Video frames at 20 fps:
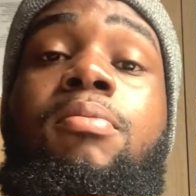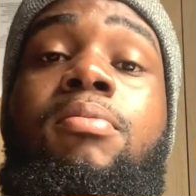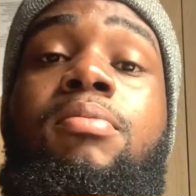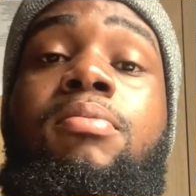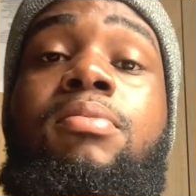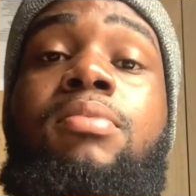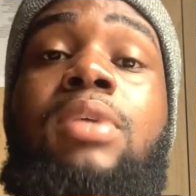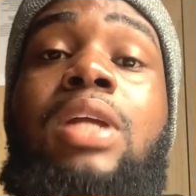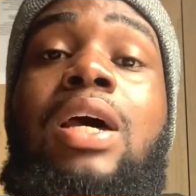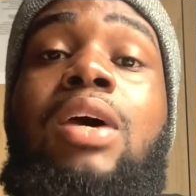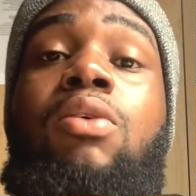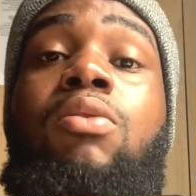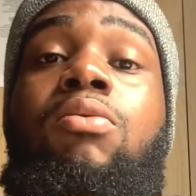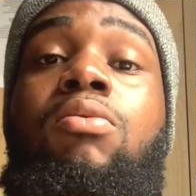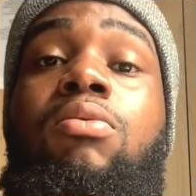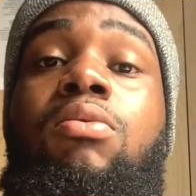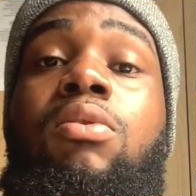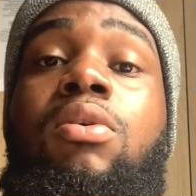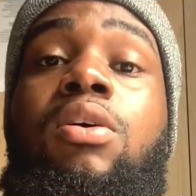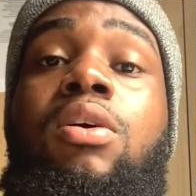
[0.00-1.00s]
Now,
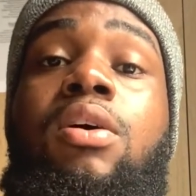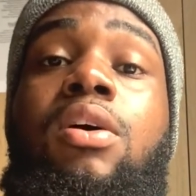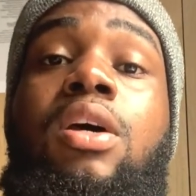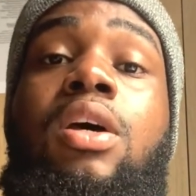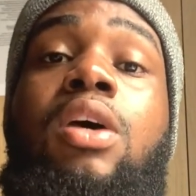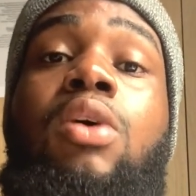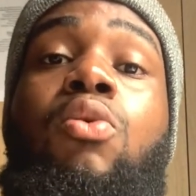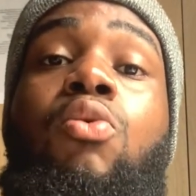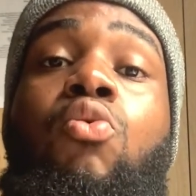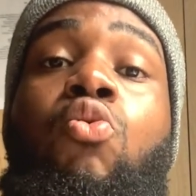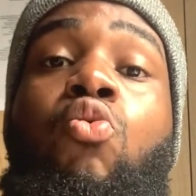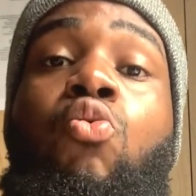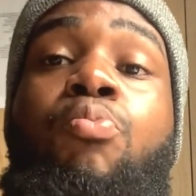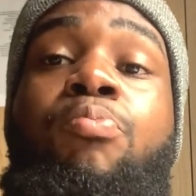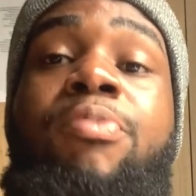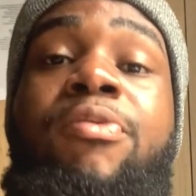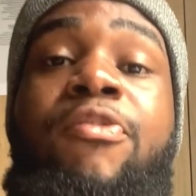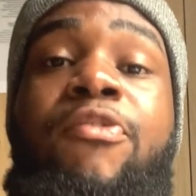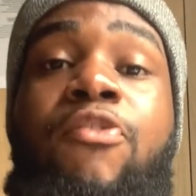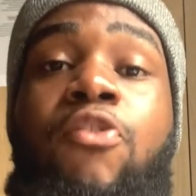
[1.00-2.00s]

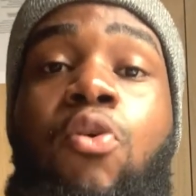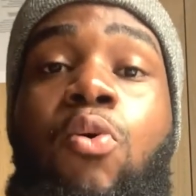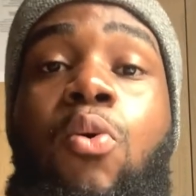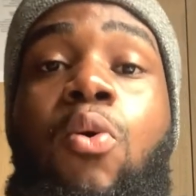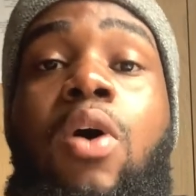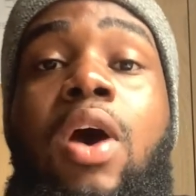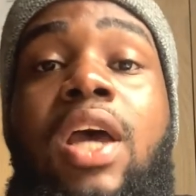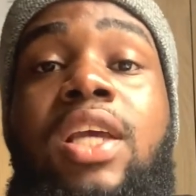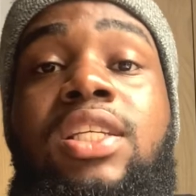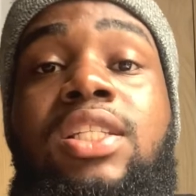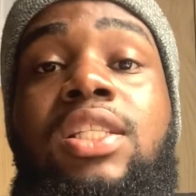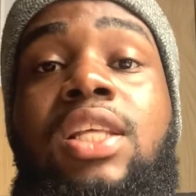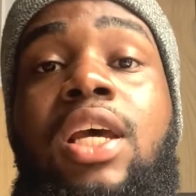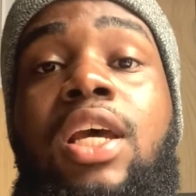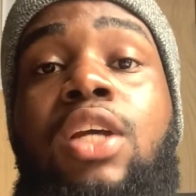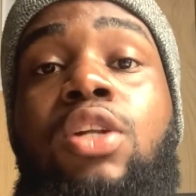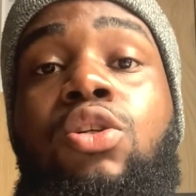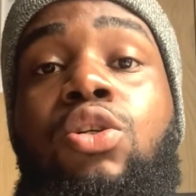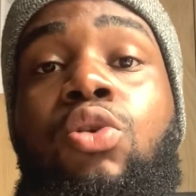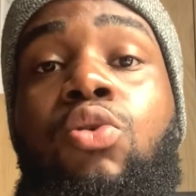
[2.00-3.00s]
before I
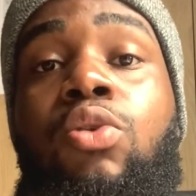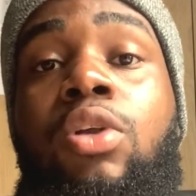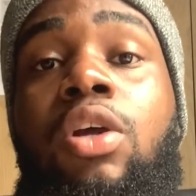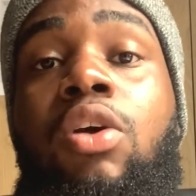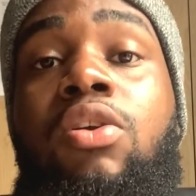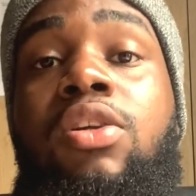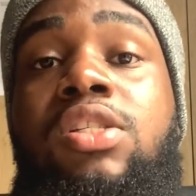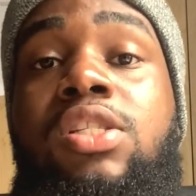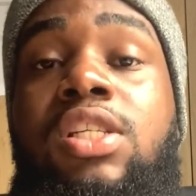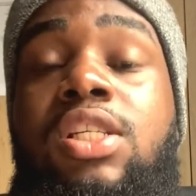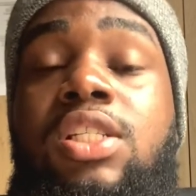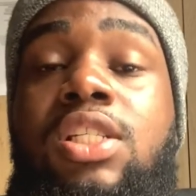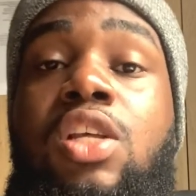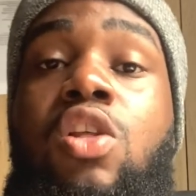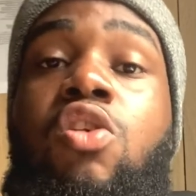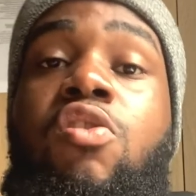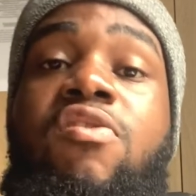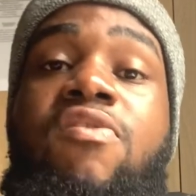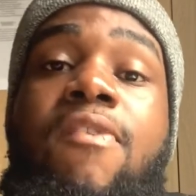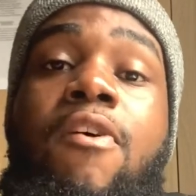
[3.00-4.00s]
started uni on the
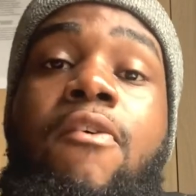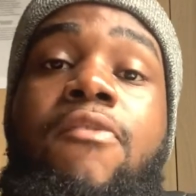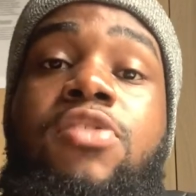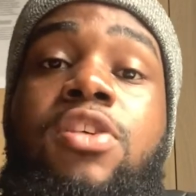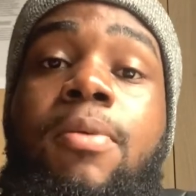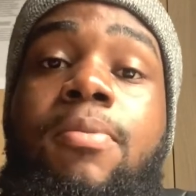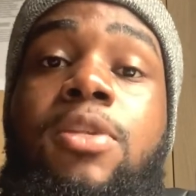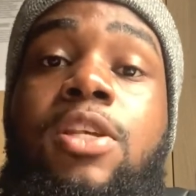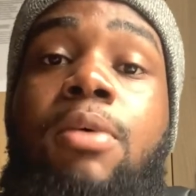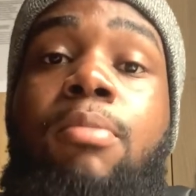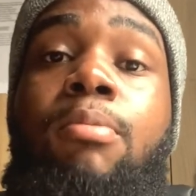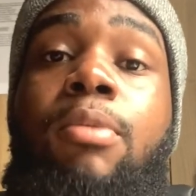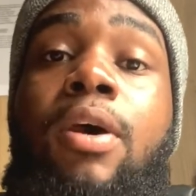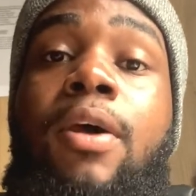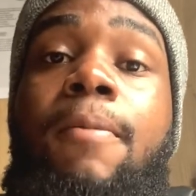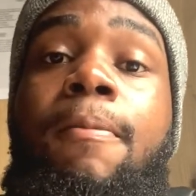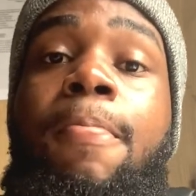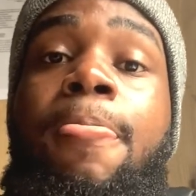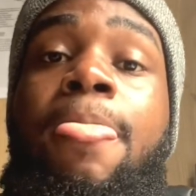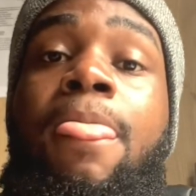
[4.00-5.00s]
16th of
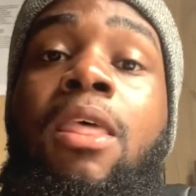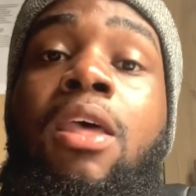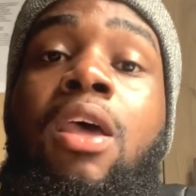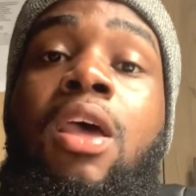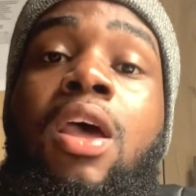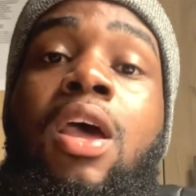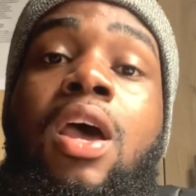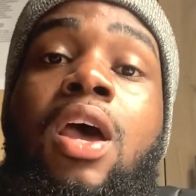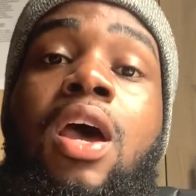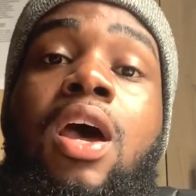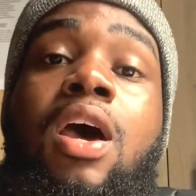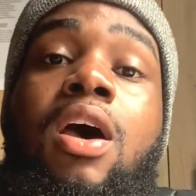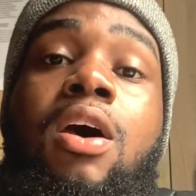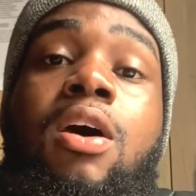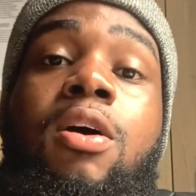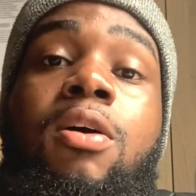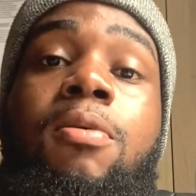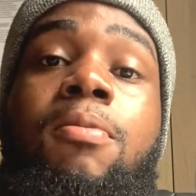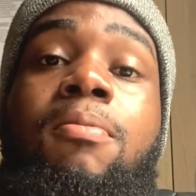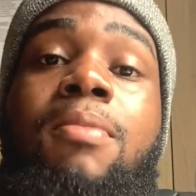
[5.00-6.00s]
September,
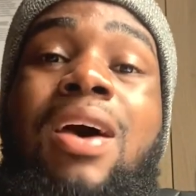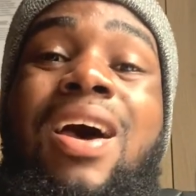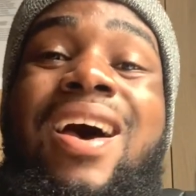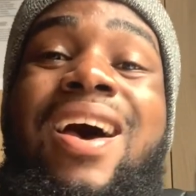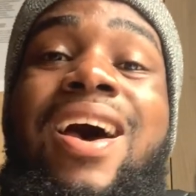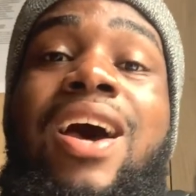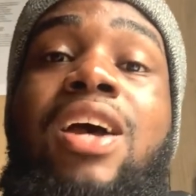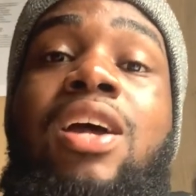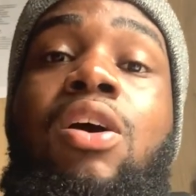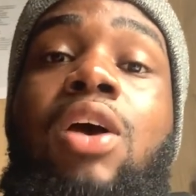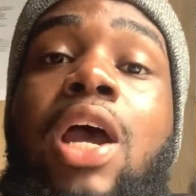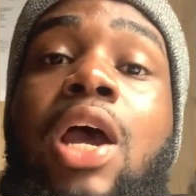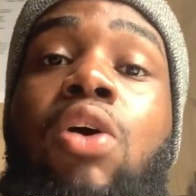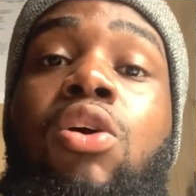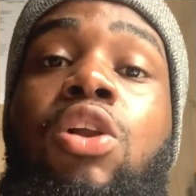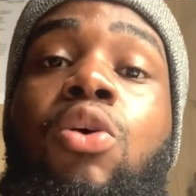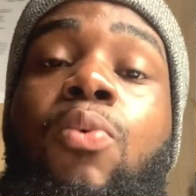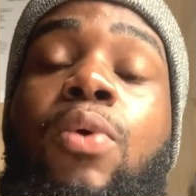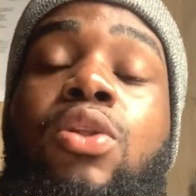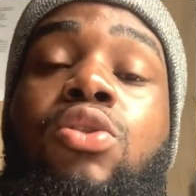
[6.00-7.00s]
I
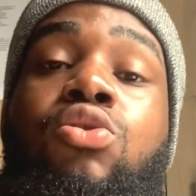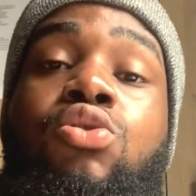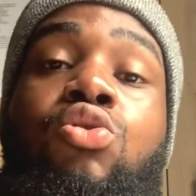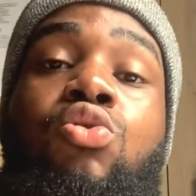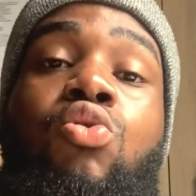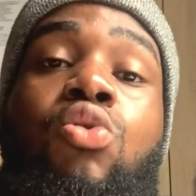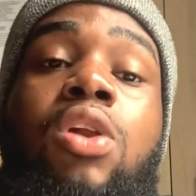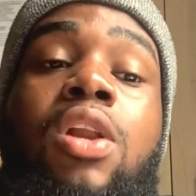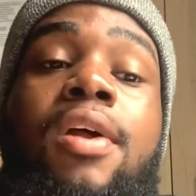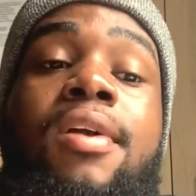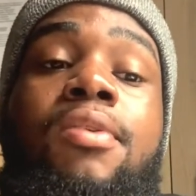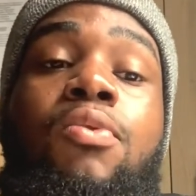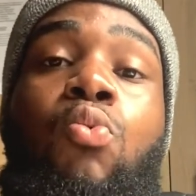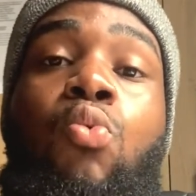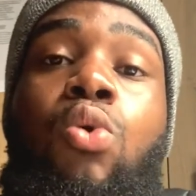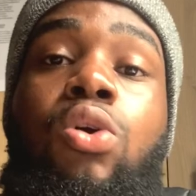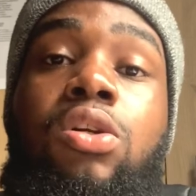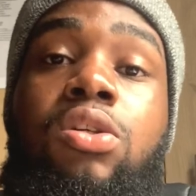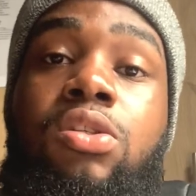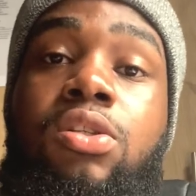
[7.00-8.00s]
only went to UCLAN
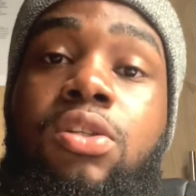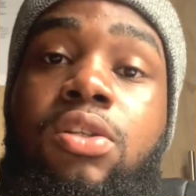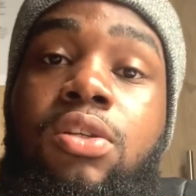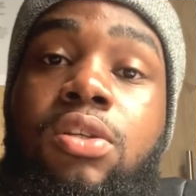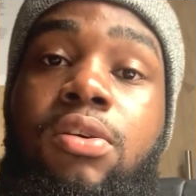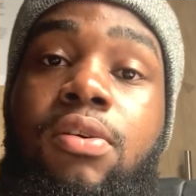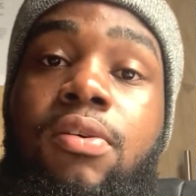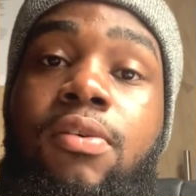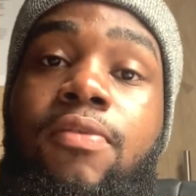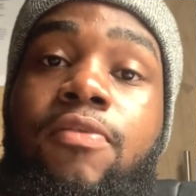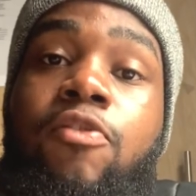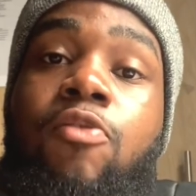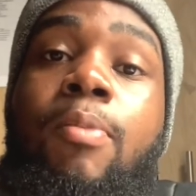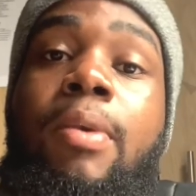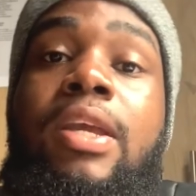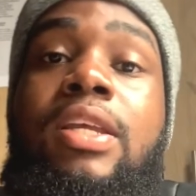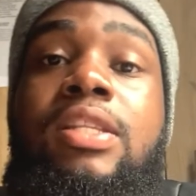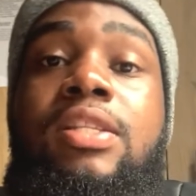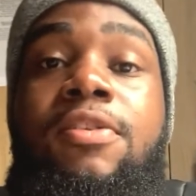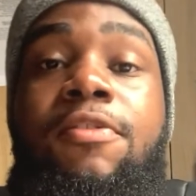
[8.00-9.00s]
once for
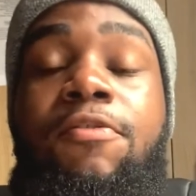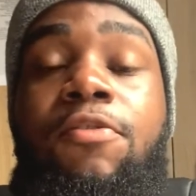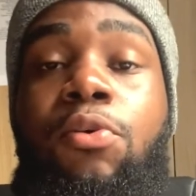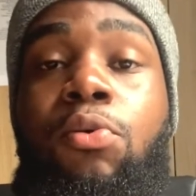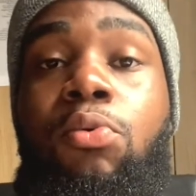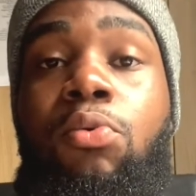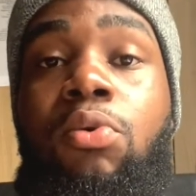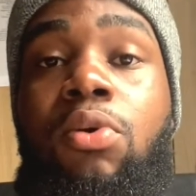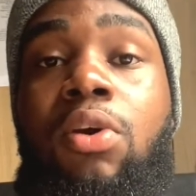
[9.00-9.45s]
my interview.